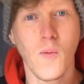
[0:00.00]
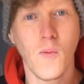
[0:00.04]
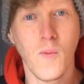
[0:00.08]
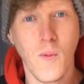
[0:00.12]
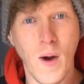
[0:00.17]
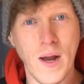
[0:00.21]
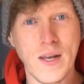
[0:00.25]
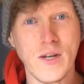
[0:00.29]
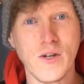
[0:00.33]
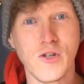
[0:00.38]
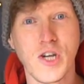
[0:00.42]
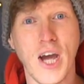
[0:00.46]

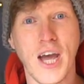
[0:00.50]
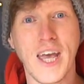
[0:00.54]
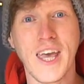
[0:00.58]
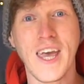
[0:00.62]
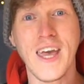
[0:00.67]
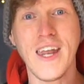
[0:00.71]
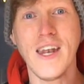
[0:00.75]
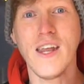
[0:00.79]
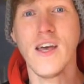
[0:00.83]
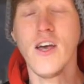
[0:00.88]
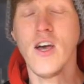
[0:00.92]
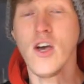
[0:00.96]
When you check
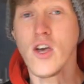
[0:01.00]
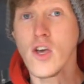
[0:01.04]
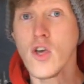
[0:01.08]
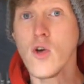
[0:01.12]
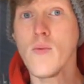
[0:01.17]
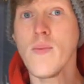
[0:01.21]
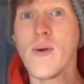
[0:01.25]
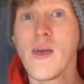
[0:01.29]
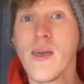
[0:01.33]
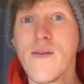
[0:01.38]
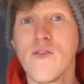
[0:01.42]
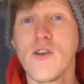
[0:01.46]
in,
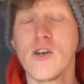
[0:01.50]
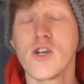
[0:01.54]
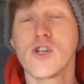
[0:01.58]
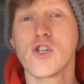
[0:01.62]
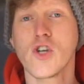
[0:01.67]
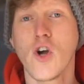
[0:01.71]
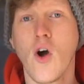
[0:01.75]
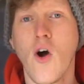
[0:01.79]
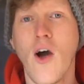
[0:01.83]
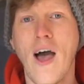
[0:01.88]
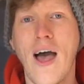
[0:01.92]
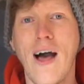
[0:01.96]
you'll be given a
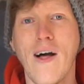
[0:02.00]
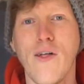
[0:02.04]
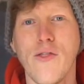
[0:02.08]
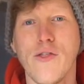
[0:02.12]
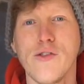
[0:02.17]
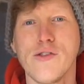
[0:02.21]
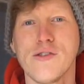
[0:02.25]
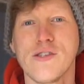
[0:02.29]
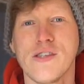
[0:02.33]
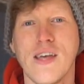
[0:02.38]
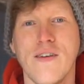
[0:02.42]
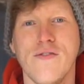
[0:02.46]
short health
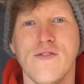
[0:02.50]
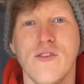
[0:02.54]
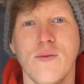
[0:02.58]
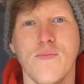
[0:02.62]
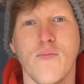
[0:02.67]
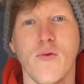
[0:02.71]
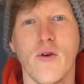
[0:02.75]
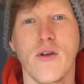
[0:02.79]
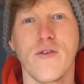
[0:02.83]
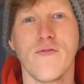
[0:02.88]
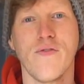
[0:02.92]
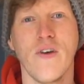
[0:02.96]
and safety
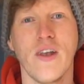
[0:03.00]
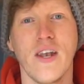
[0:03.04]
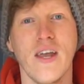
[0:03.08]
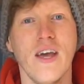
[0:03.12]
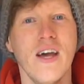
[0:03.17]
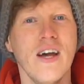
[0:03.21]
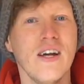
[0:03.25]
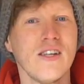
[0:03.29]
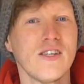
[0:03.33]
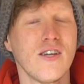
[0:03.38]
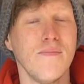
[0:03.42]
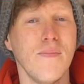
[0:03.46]
briefing
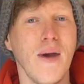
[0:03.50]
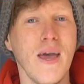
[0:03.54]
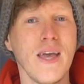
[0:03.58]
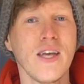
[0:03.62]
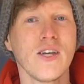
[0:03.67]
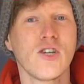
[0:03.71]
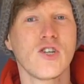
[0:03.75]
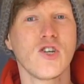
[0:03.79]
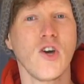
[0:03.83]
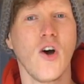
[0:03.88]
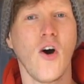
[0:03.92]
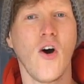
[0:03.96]
to
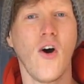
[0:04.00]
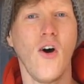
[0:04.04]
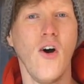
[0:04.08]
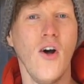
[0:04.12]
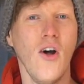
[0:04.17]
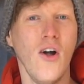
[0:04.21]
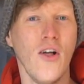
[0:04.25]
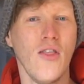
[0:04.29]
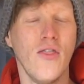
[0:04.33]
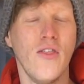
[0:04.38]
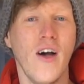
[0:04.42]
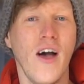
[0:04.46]
make sure
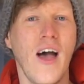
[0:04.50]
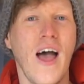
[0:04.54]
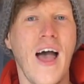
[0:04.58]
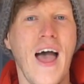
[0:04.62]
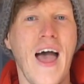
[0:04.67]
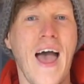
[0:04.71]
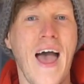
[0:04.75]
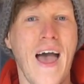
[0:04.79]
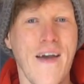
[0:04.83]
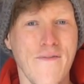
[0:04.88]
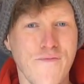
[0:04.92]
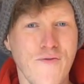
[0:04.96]
that
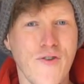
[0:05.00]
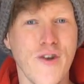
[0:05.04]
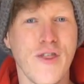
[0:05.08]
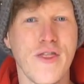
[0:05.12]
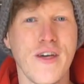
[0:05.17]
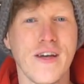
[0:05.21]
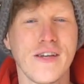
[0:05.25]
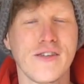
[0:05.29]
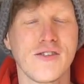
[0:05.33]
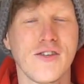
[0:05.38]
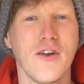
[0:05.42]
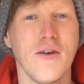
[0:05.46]

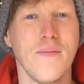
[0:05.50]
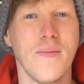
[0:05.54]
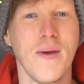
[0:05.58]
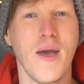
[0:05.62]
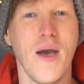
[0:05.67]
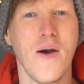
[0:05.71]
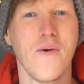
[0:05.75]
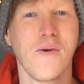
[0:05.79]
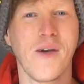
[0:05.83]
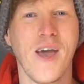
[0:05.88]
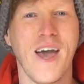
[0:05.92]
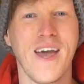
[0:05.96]
everything's going to
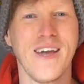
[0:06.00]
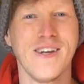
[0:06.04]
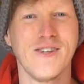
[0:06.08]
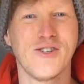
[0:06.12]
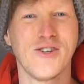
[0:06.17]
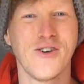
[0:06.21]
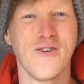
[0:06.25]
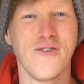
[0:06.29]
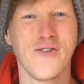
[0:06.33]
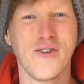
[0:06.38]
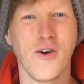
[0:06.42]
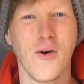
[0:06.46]
be okay
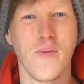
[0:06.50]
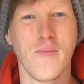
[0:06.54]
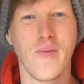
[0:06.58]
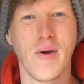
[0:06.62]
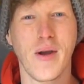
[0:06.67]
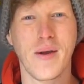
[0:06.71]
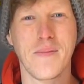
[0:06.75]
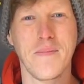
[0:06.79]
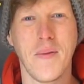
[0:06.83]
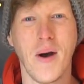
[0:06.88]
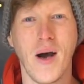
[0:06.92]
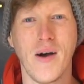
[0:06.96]
during your
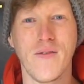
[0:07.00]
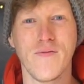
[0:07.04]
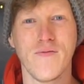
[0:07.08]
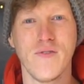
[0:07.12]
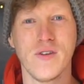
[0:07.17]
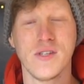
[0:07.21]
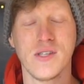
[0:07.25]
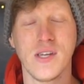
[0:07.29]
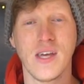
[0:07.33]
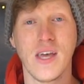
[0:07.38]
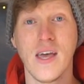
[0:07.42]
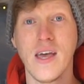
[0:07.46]
brick barn
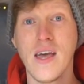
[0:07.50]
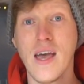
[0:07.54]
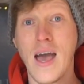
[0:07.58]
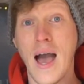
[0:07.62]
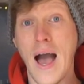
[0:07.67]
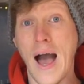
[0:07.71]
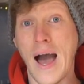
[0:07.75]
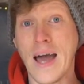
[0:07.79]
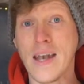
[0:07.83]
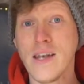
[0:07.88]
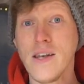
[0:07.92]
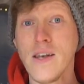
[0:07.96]
visit.
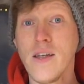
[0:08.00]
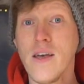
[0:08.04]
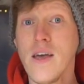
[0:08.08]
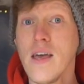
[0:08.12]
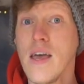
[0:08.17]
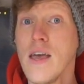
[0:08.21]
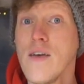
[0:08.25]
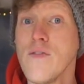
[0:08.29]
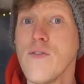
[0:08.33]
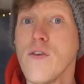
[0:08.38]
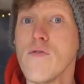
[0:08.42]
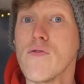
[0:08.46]
And
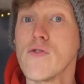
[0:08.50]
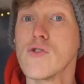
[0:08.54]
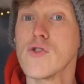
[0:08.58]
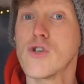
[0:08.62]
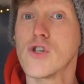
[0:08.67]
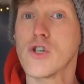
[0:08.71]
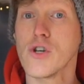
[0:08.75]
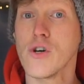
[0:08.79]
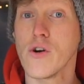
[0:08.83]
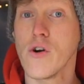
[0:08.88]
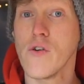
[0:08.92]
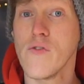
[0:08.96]
if you're
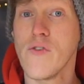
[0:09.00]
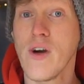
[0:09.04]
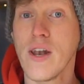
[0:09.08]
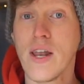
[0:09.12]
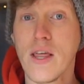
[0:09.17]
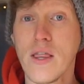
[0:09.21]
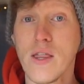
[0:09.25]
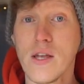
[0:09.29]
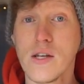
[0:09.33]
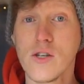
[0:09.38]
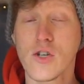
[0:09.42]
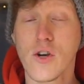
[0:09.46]
unsure of
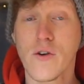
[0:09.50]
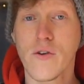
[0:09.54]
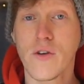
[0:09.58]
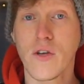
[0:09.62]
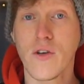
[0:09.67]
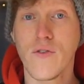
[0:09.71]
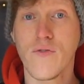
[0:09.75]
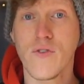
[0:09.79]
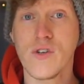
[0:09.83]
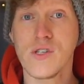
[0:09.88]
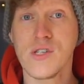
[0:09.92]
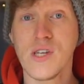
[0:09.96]
anything during
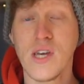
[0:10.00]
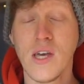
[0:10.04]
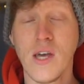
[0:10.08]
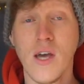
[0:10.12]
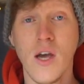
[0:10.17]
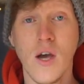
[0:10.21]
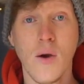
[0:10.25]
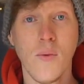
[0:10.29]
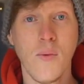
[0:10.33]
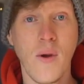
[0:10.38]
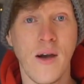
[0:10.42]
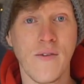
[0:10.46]
your visit,
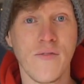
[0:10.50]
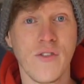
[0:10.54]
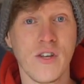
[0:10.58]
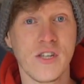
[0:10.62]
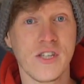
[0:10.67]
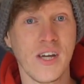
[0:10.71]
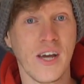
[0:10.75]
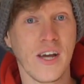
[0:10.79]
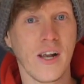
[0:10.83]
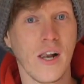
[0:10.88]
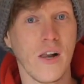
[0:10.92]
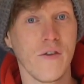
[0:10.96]
we have the
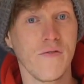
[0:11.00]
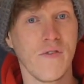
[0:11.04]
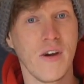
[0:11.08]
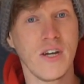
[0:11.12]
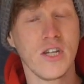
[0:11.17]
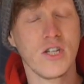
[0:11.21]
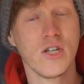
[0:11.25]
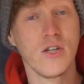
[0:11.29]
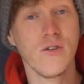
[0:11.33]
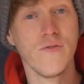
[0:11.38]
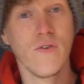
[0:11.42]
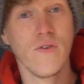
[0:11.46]
Declaration